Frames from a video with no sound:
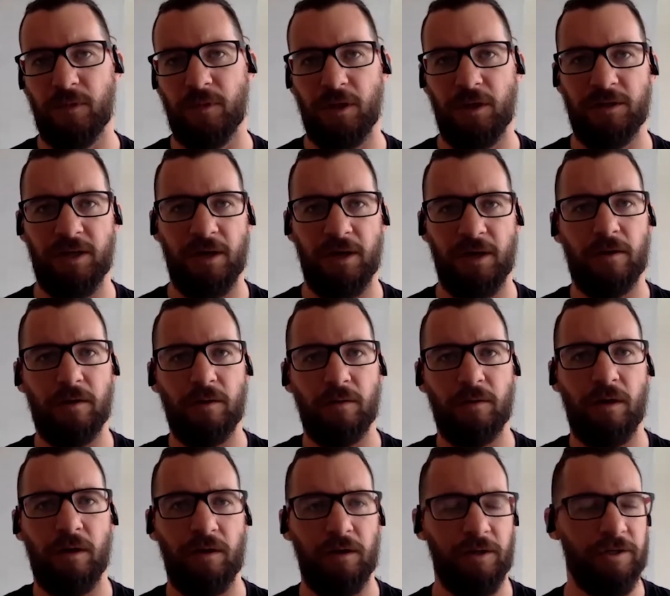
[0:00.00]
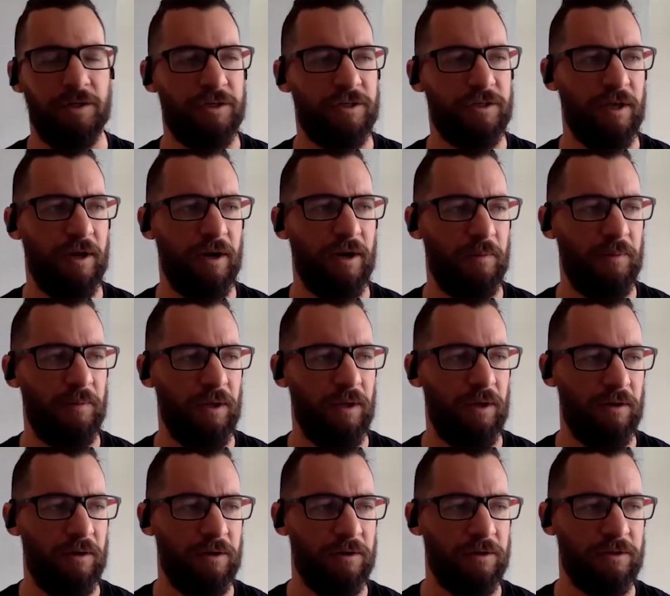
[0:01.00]
a, technical college set up
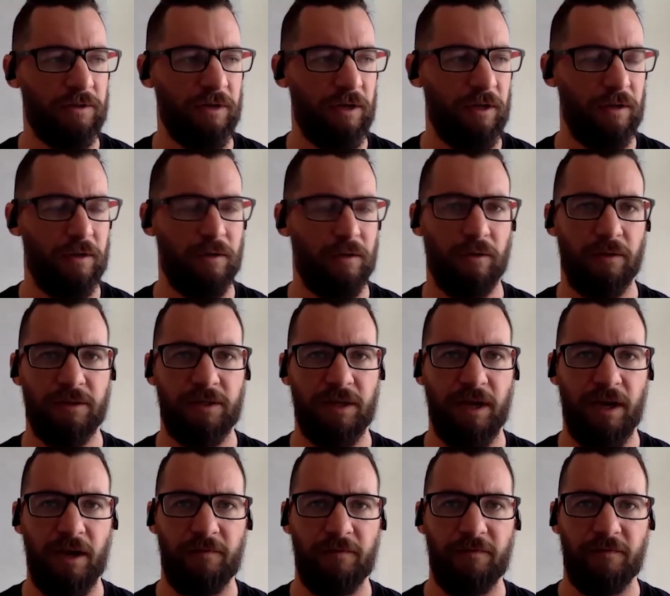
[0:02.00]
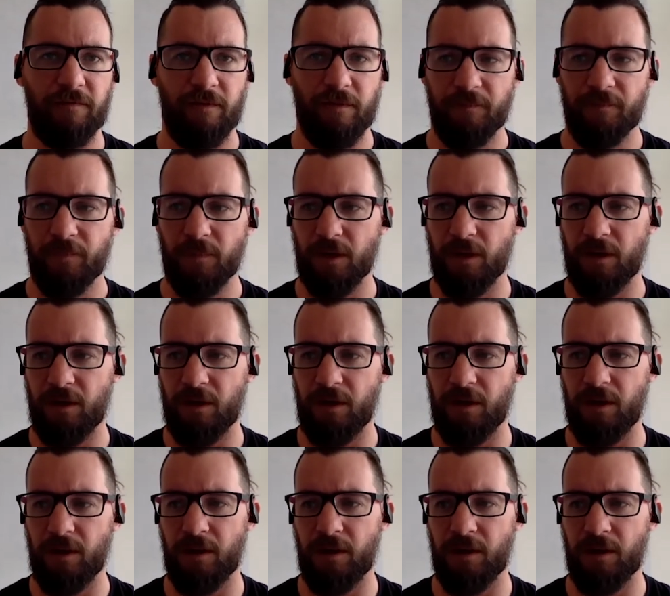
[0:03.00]
here in Australia called TAFE.
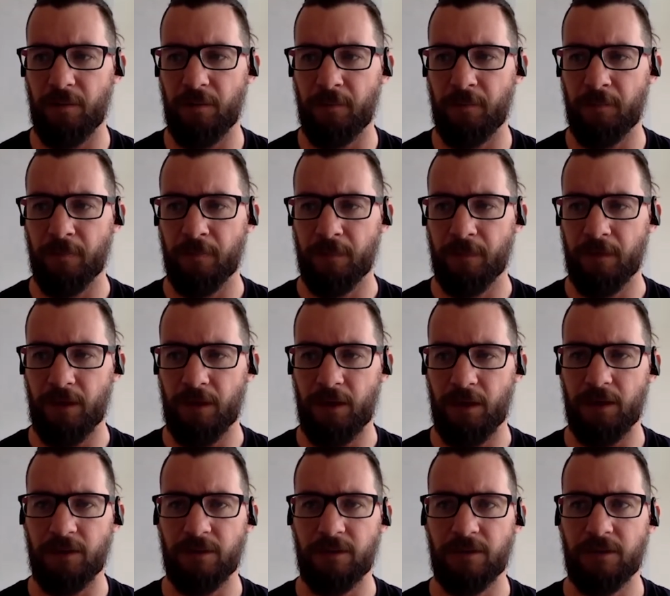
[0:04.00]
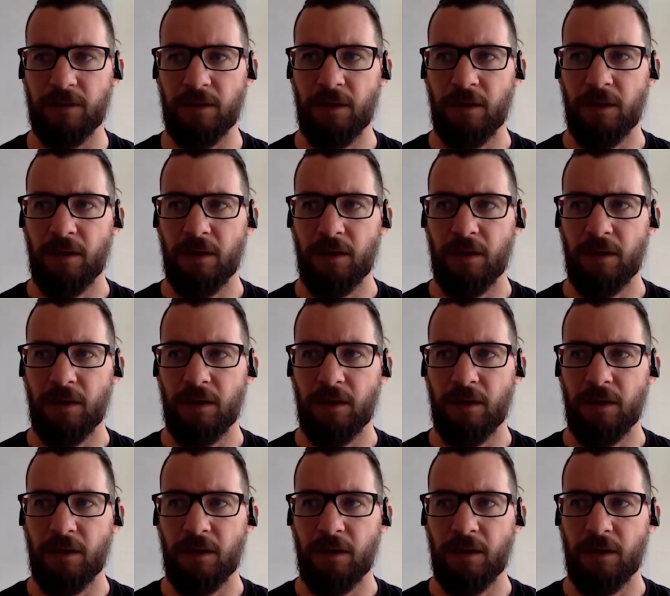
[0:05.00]
Um, and it's